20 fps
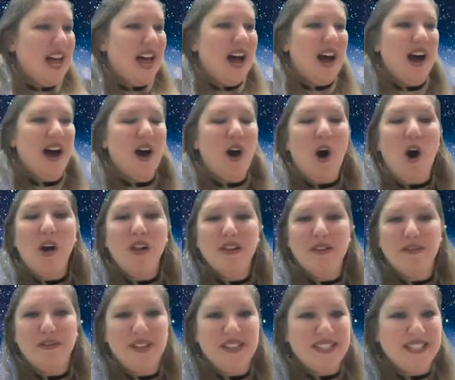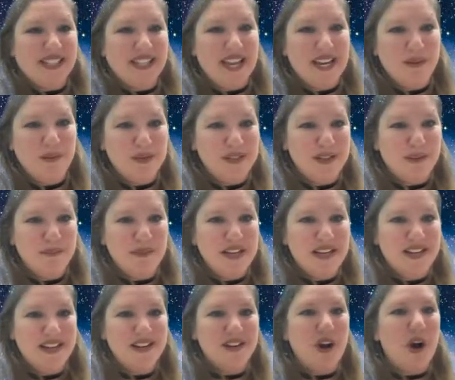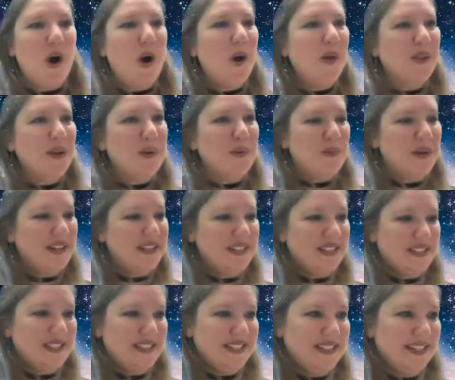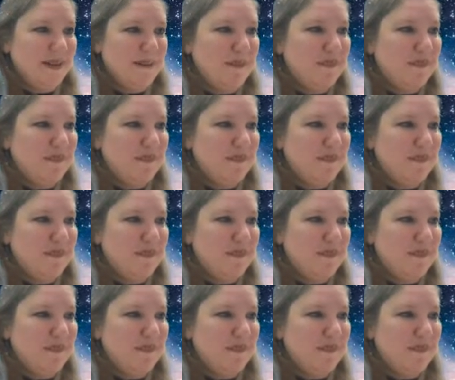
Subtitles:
all of this light was emitted all at once.